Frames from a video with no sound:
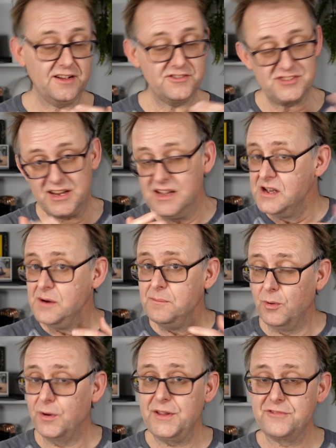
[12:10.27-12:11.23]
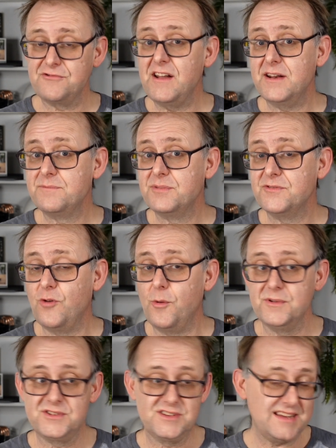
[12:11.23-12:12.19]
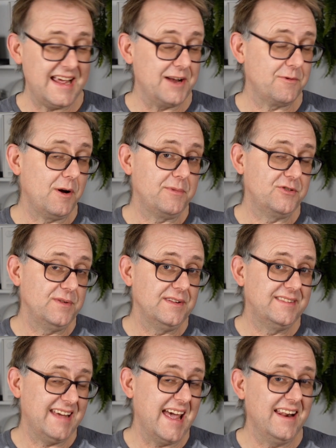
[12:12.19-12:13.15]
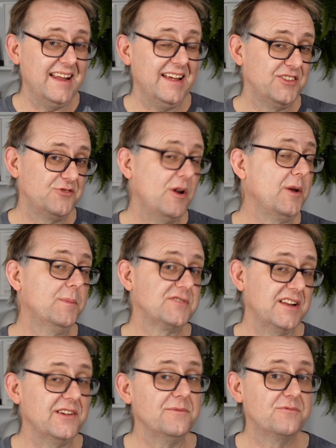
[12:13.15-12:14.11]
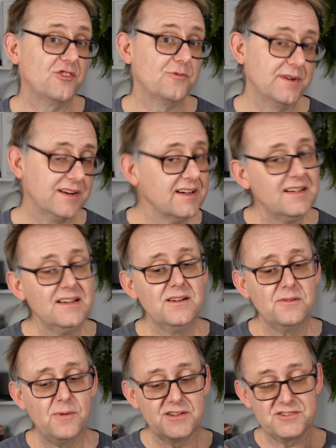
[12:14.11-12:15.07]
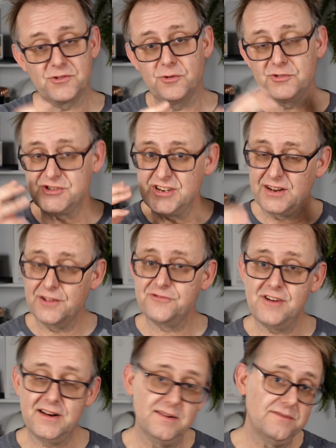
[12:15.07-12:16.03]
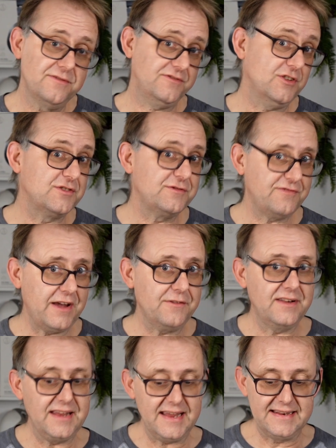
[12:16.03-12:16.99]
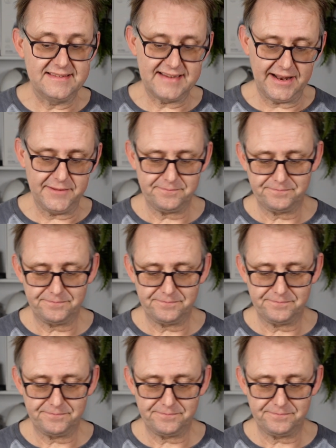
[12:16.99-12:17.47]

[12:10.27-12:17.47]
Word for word: I'd say multi-threaded performance is anywhere between ten and twenty percent improvement, whilst, of course, single-thread does favour the Intel.